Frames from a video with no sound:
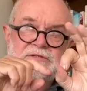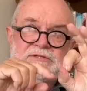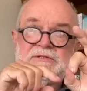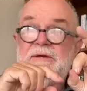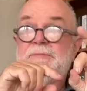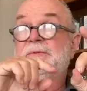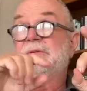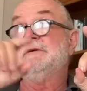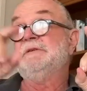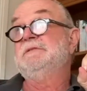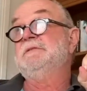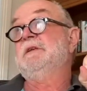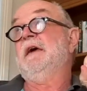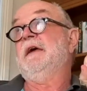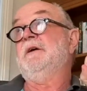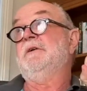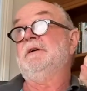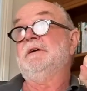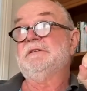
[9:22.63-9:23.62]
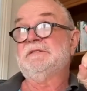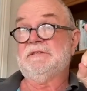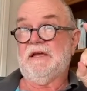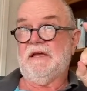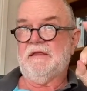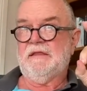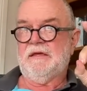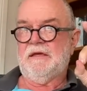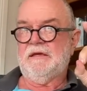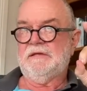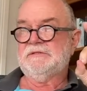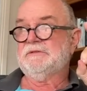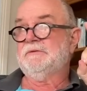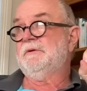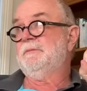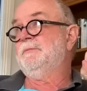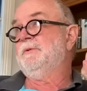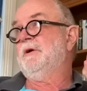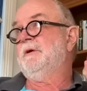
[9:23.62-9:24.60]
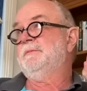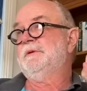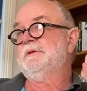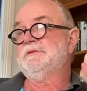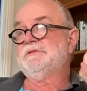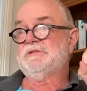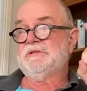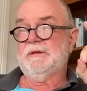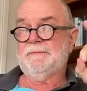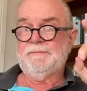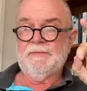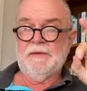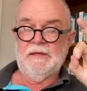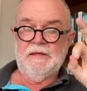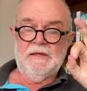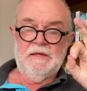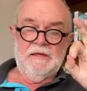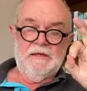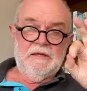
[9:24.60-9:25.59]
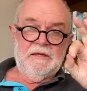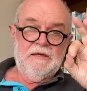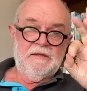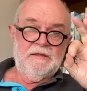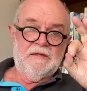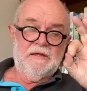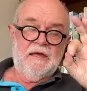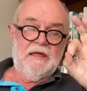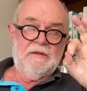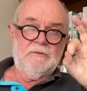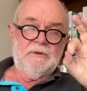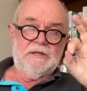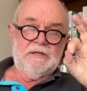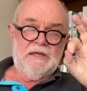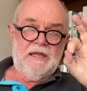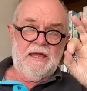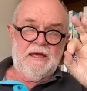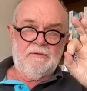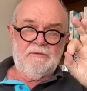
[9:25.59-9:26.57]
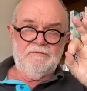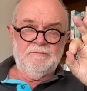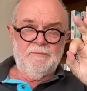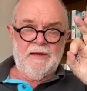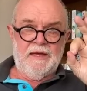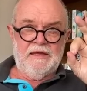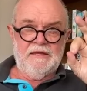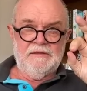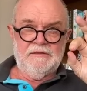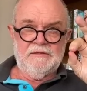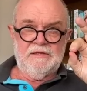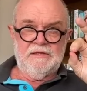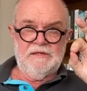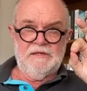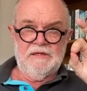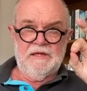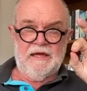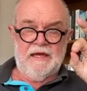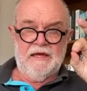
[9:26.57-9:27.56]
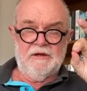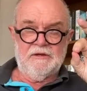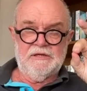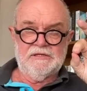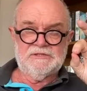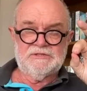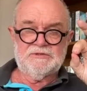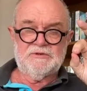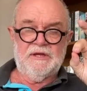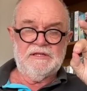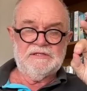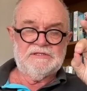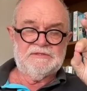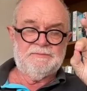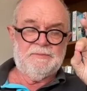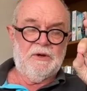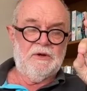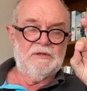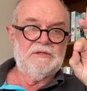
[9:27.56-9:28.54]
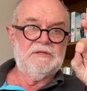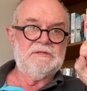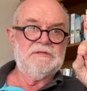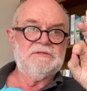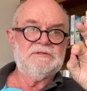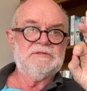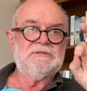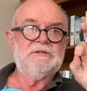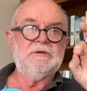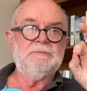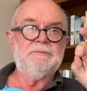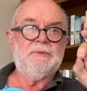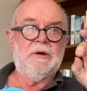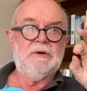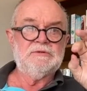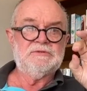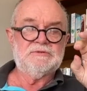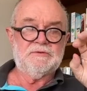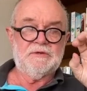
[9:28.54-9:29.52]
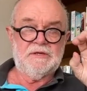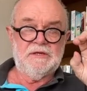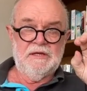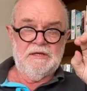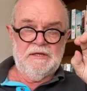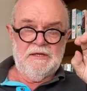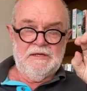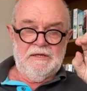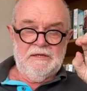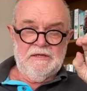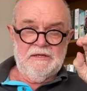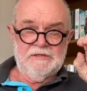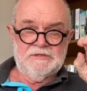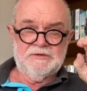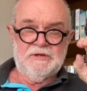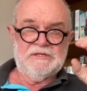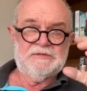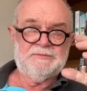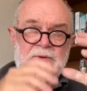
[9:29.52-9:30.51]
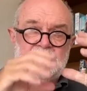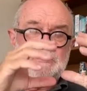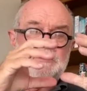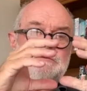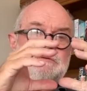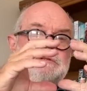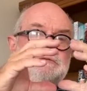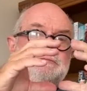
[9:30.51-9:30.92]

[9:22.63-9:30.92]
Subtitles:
the skipper there's an AIS out there, so it might be a ship. And the other one, now we've made the AIS transponders compulsory. And the transponder